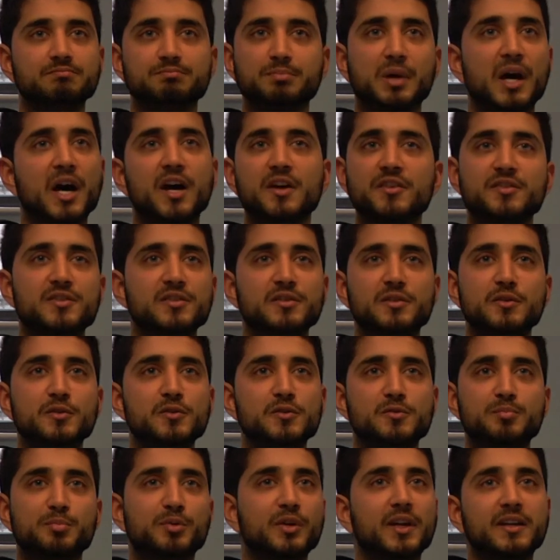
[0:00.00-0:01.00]
person
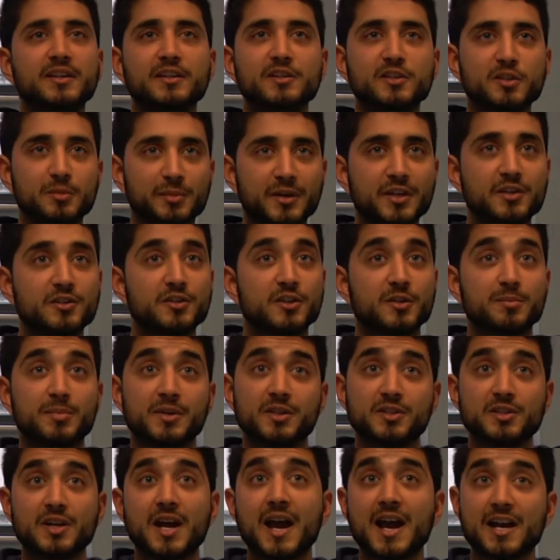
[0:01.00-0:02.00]
who's pretending to be injured,
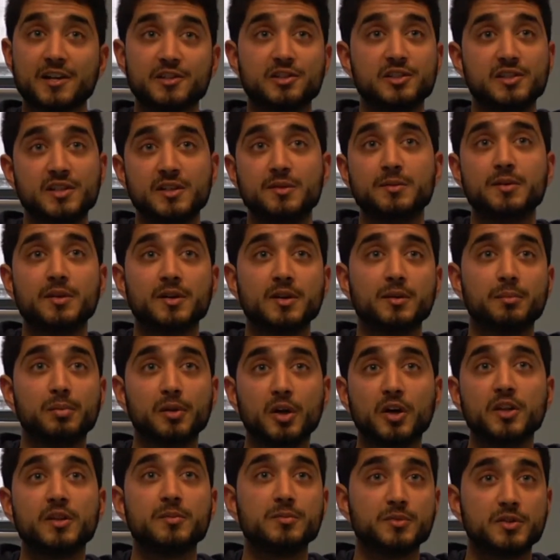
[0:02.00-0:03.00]
but to actually
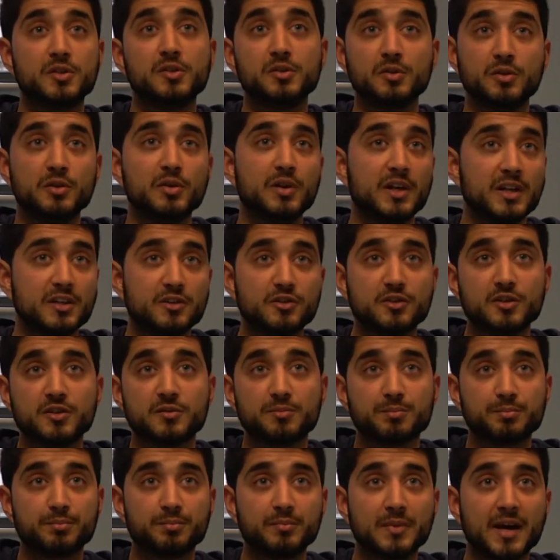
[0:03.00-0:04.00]
apply them to injured
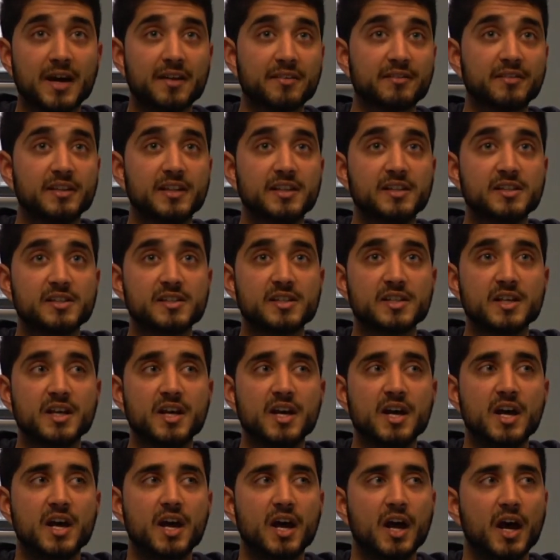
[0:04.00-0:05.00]
athletes,
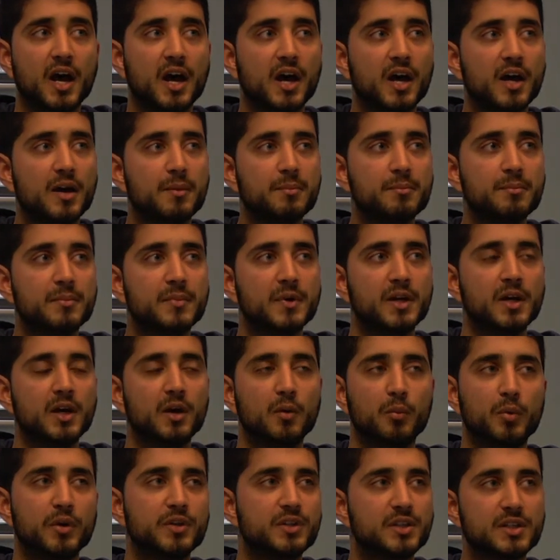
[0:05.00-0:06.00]

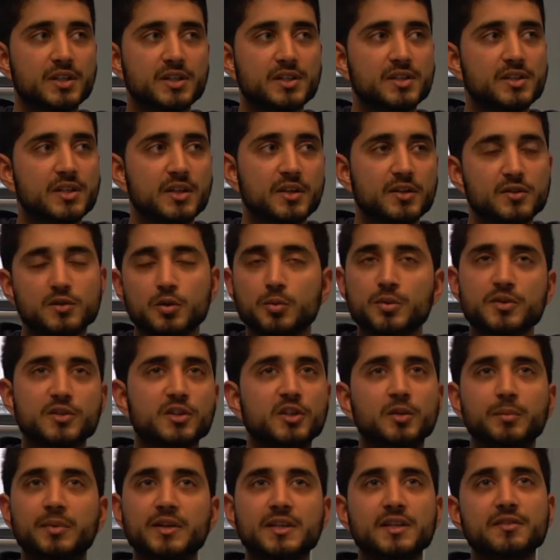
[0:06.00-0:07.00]
which is always
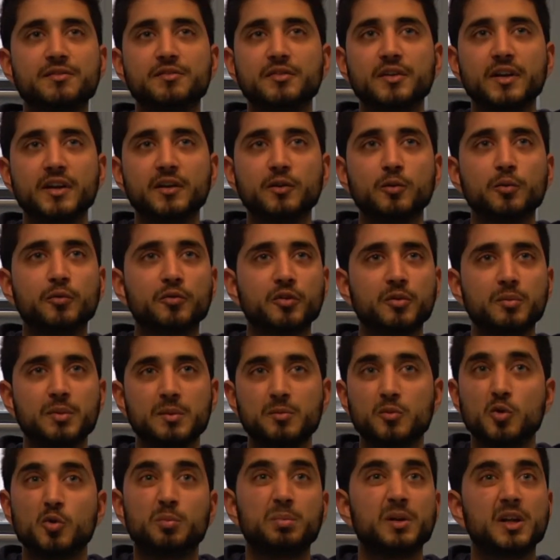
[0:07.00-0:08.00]
going to be different and always going to be
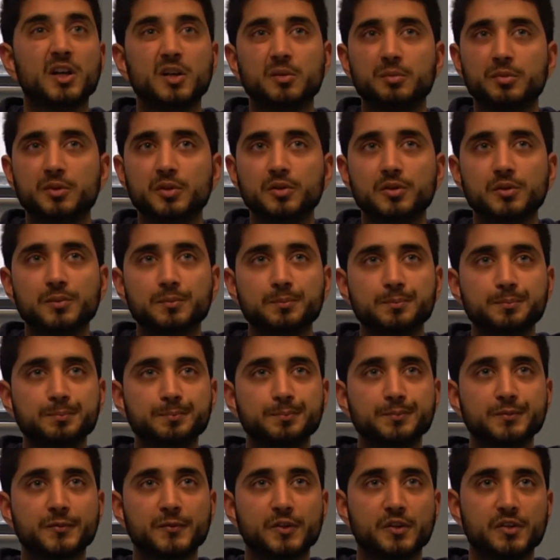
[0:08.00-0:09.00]
more applicable
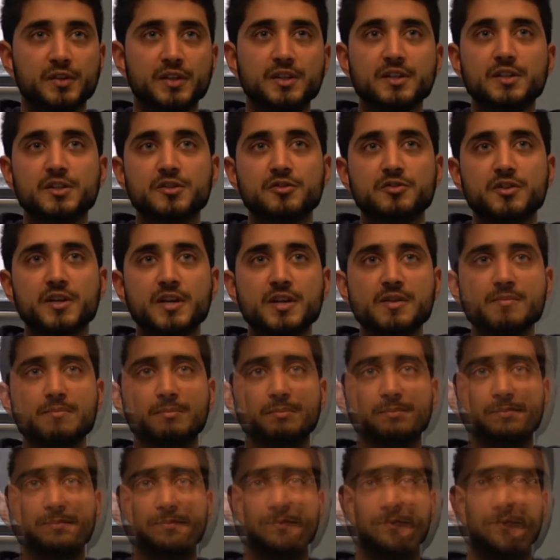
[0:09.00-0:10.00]
to the industry.
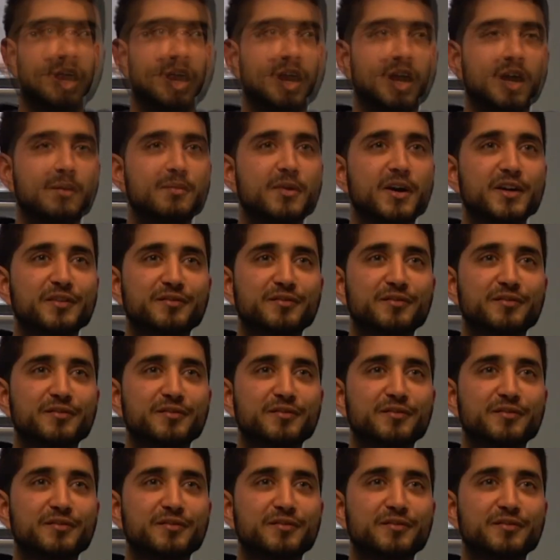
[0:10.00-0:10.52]
My